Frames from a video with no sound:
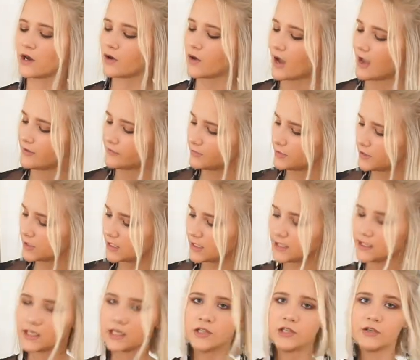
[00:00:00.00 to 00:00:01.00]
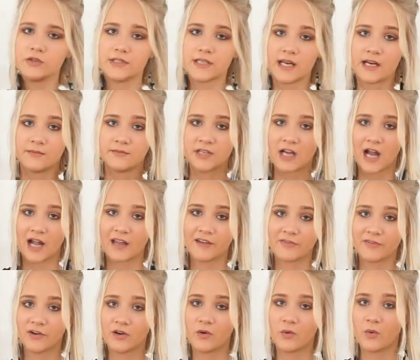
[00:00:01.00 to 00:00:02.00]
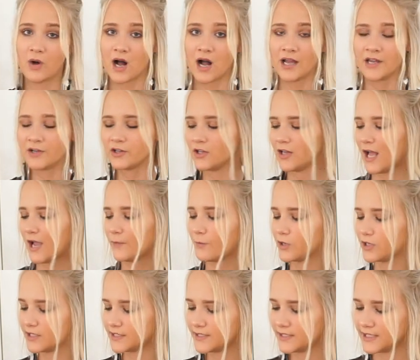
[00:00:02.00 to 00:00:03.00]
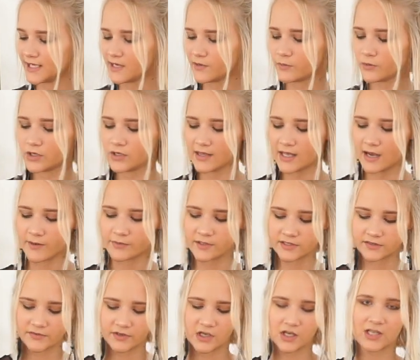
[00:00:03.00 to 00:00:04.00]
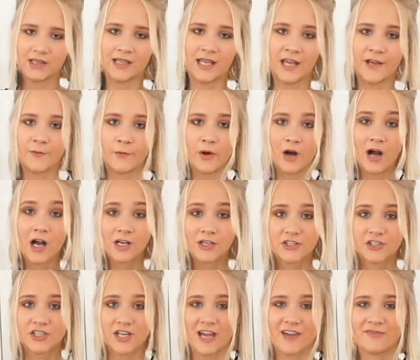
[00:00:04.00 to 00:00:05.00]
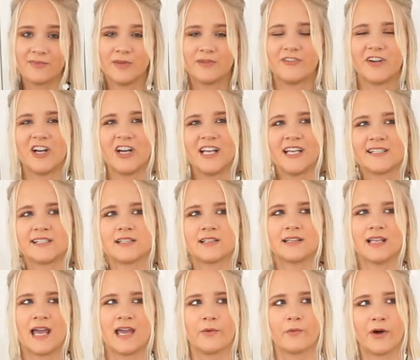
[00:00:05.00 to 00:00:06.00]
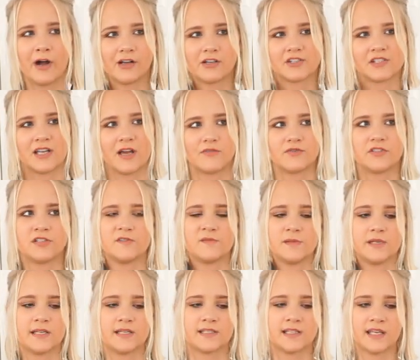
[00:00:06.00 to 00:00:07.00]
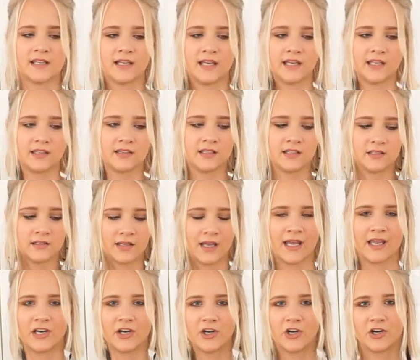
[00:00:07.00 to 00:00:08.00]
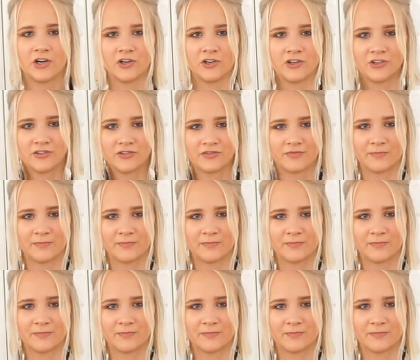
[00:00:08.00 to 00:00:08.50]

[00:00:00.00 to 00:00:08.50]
I've been needing a new denim jacket for a while. I wanted to get one that was very light washed. I've been very into light wash stuff just because I like the lighter